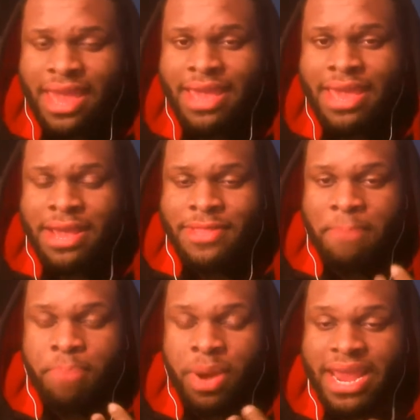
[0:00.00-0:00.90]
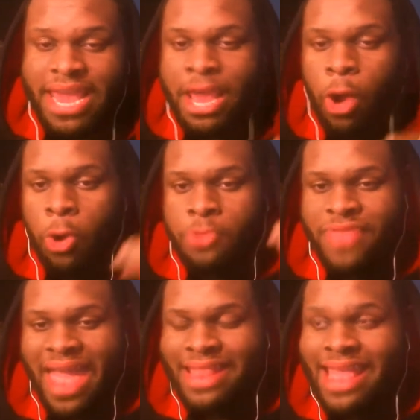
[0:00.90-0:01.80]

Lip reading: Like they putting it on that.